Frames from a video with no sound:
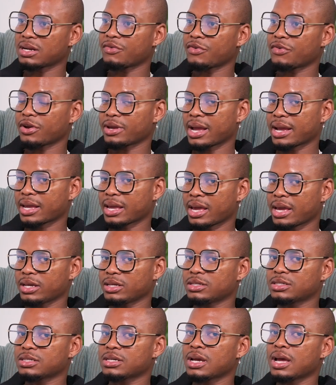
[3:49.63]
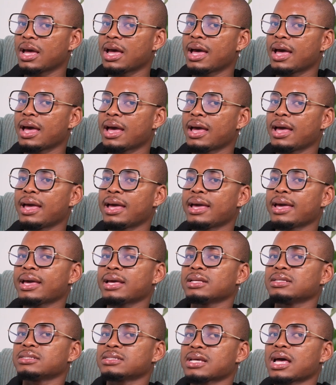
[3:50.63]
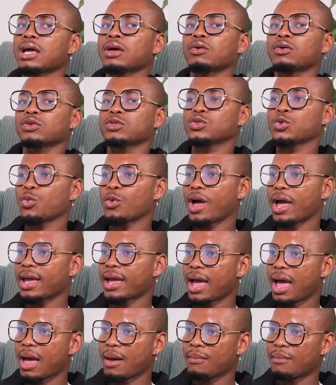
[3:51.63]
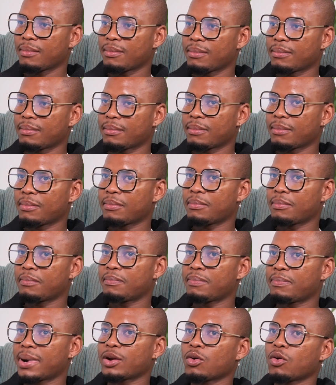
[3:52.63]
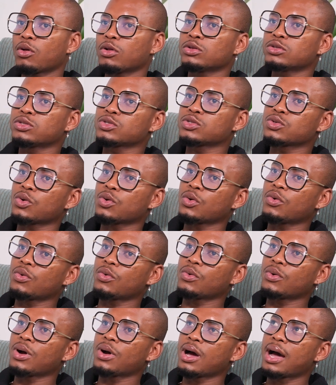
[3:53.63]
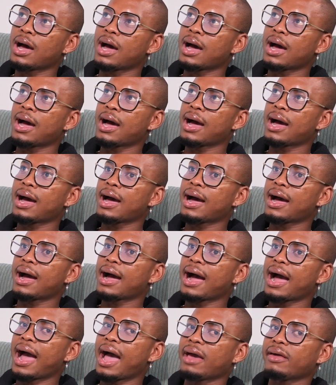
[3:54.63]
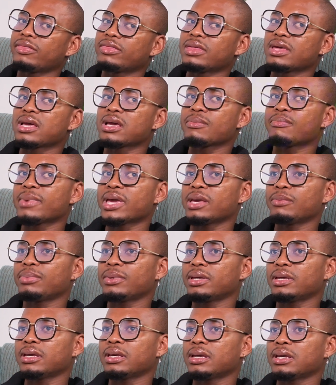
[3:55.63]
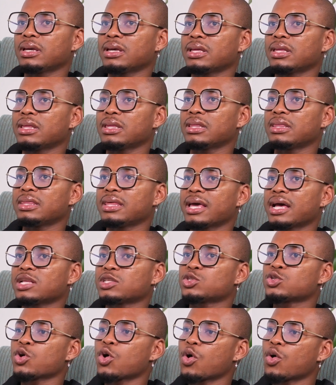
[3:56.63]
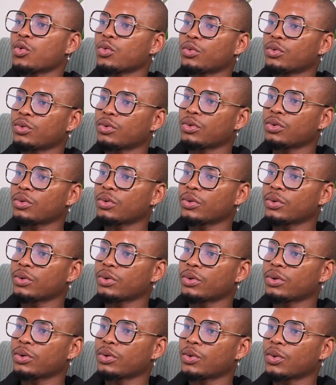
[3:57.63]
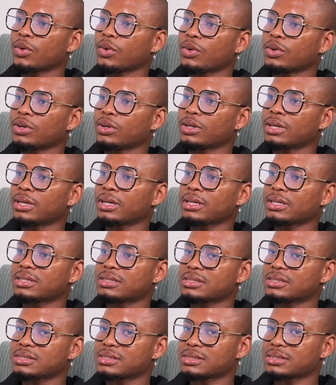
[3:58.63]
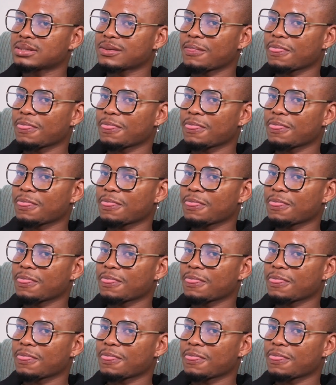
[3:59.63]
very young age. Hence, I got to where I am. But also, I think maybe their tone is